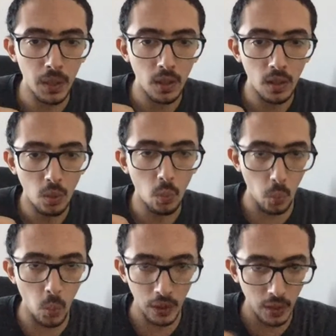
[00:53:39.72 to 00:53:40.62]
decrypt
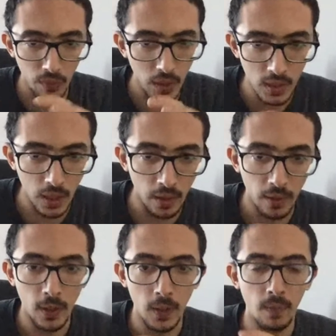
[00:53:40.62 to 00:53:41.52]
whatever
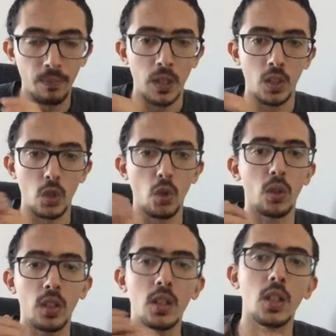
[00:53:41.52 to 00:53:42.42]
is there.
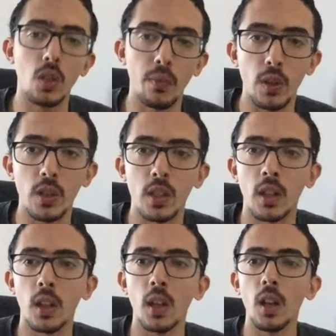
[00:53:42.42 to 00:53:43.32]
So this is the
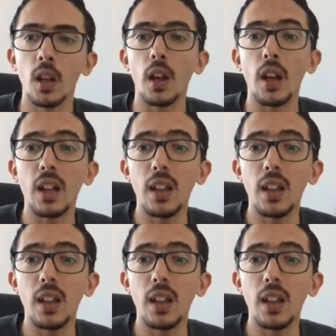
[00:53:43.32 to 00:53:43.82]
first thing.